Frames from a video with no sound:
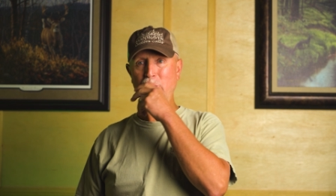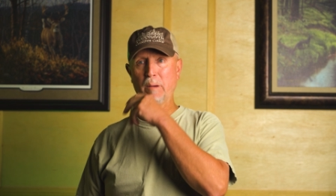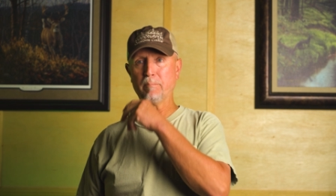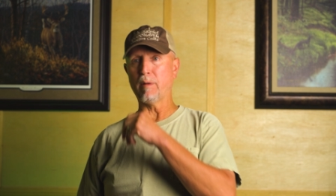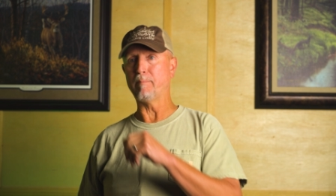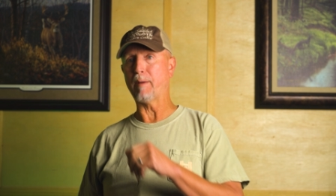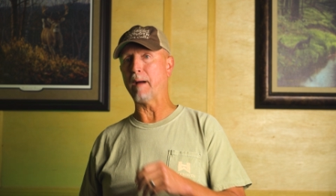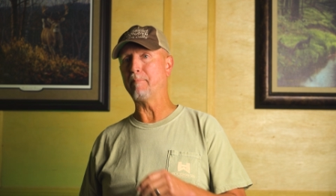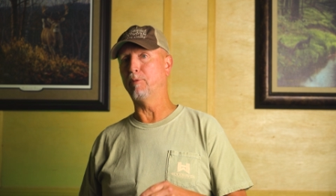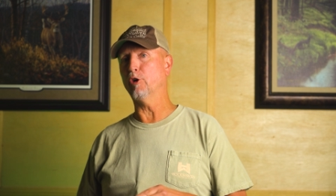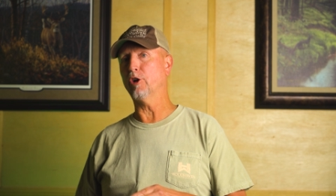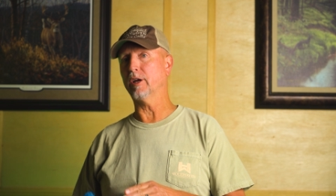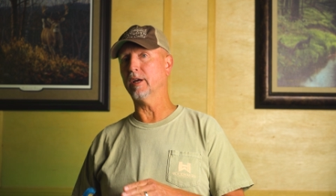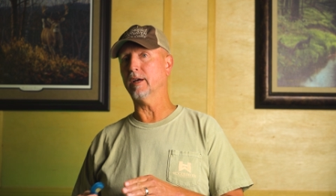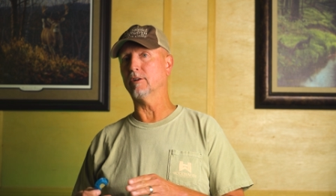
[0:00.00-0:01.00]
but by
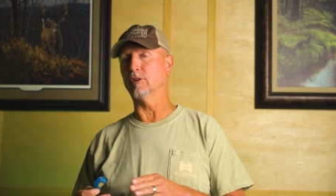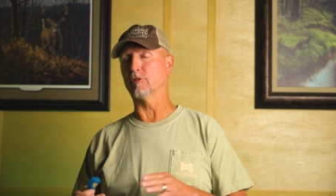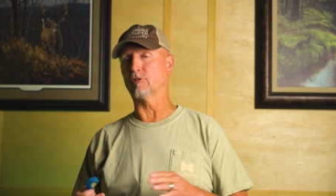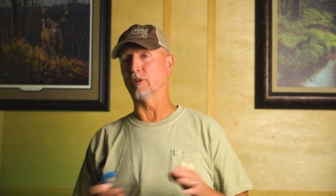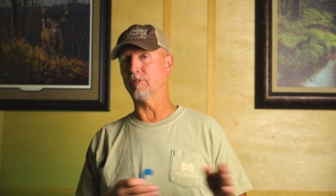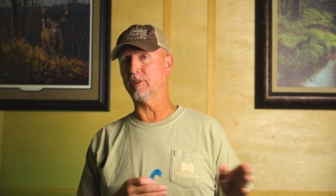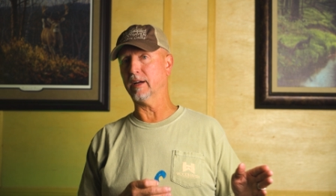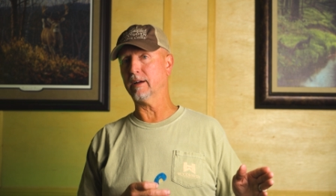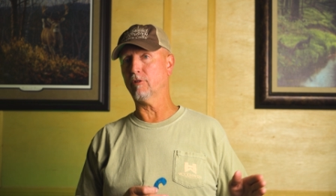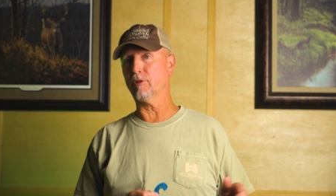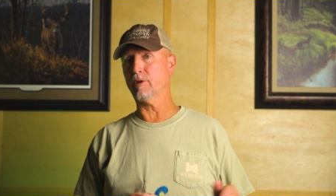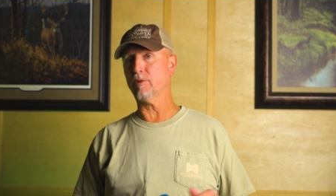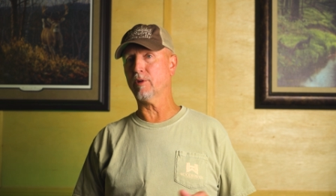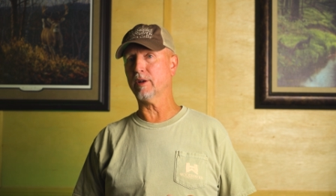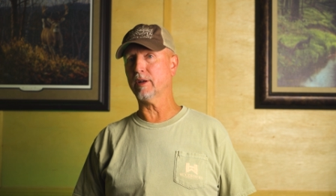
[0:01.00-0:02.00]
putting in just a single
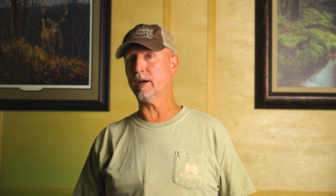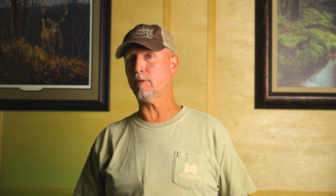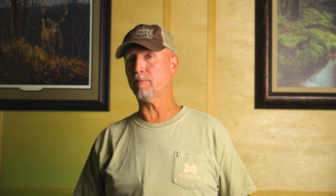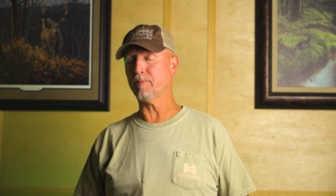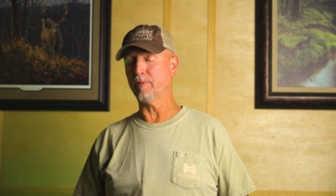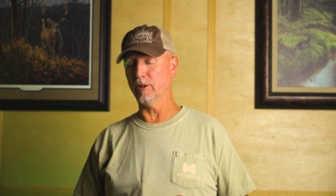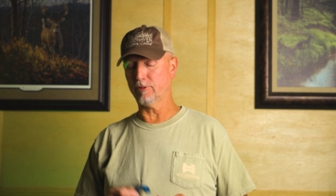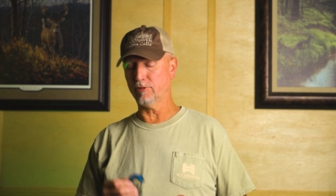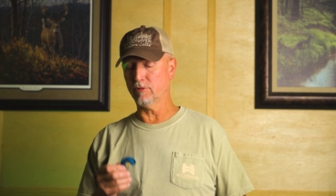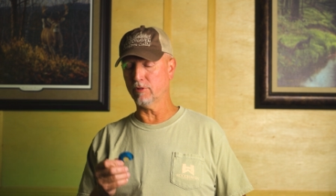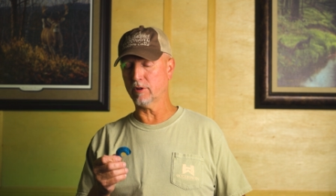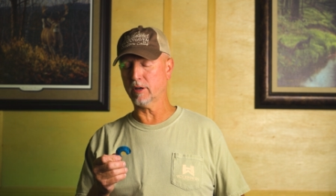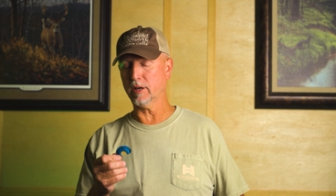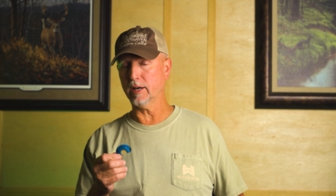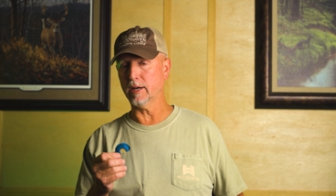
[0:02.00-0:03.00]
noted yelp, listen to it
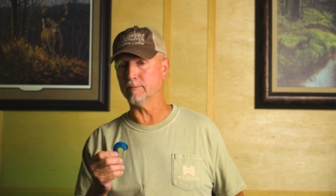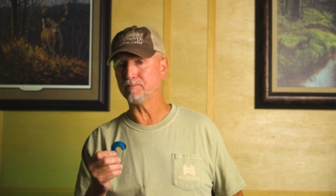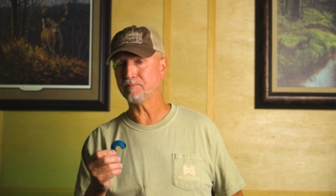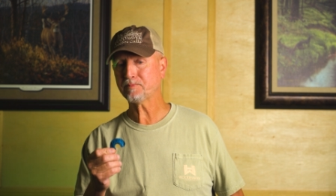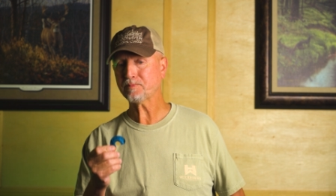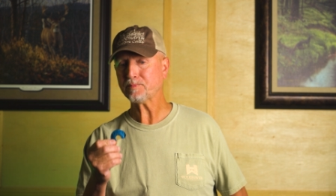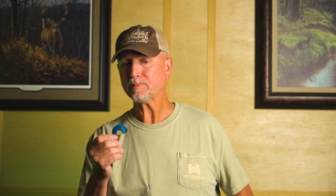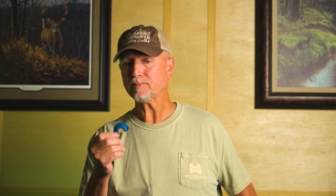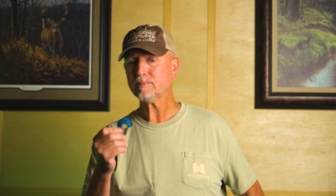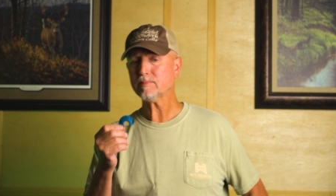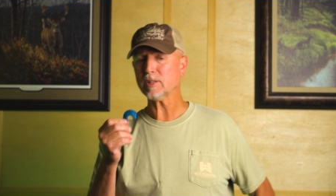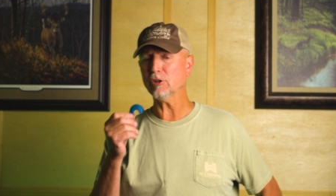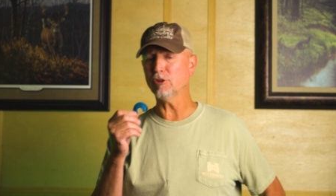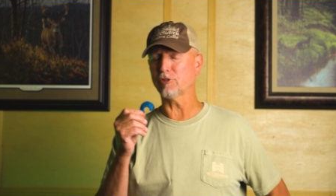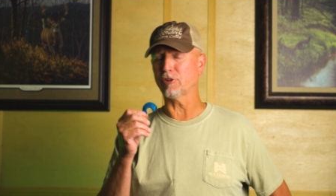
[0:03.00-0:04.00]
again,
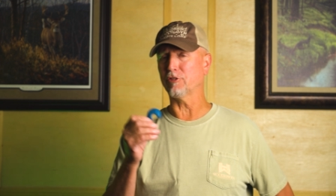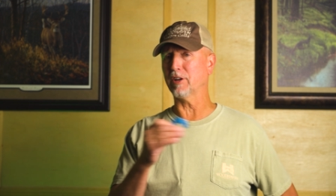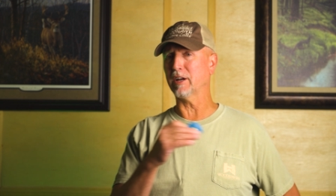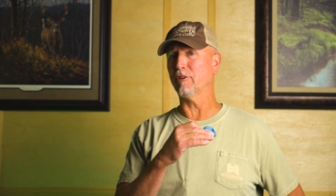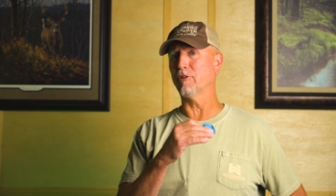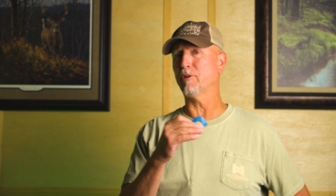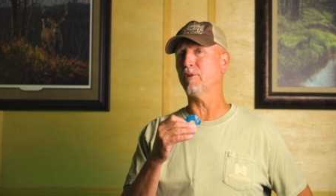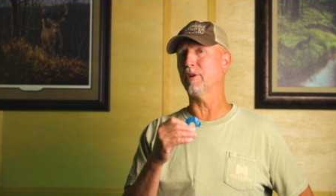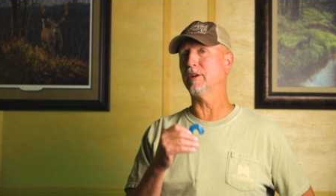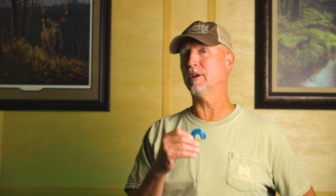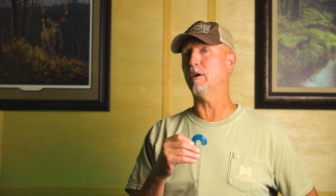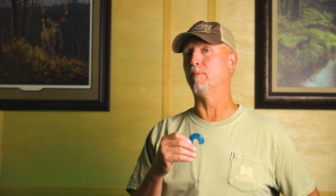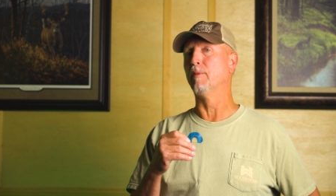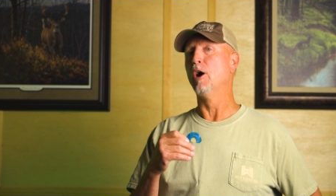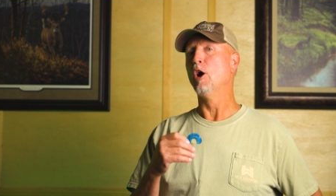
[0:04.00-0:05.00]
just a single noted
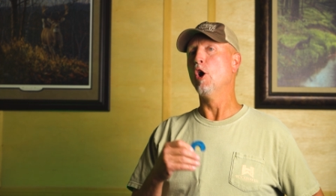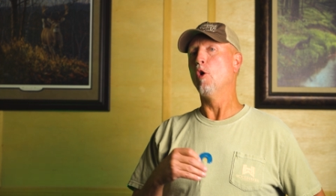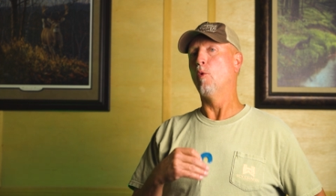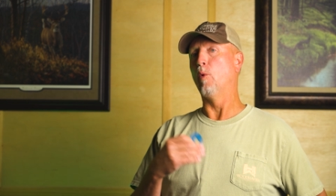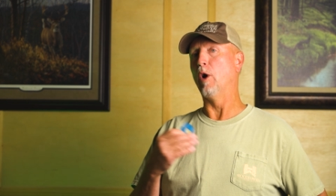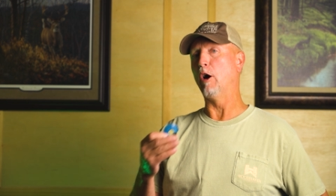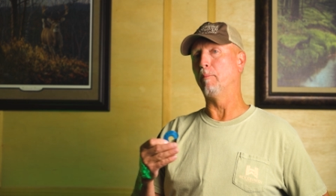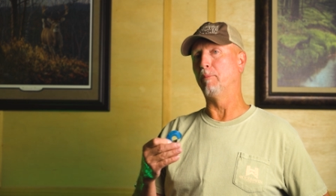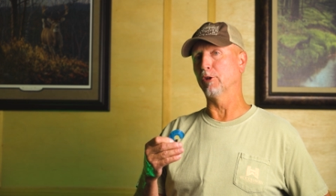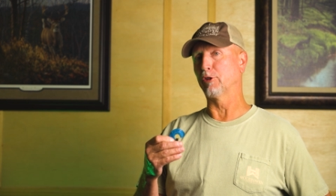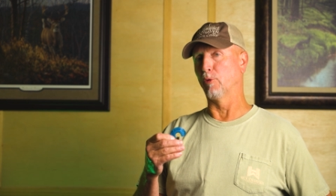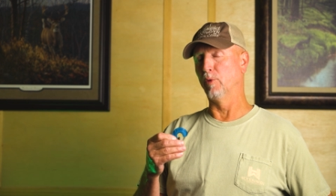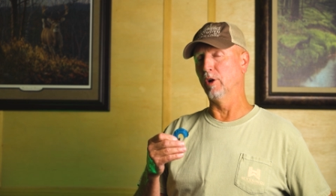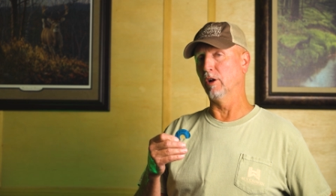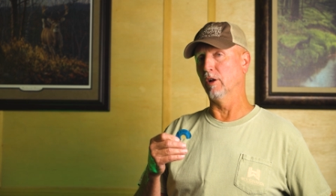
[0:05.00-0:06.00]
yelp will help put the
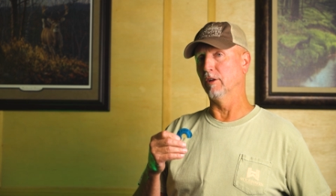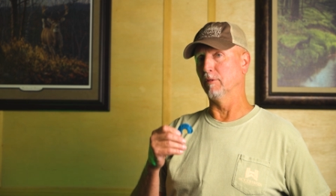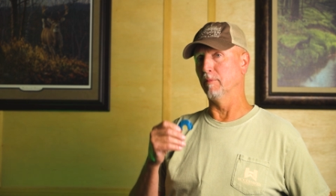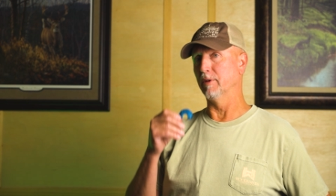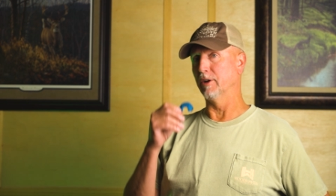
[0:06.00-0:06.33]
realism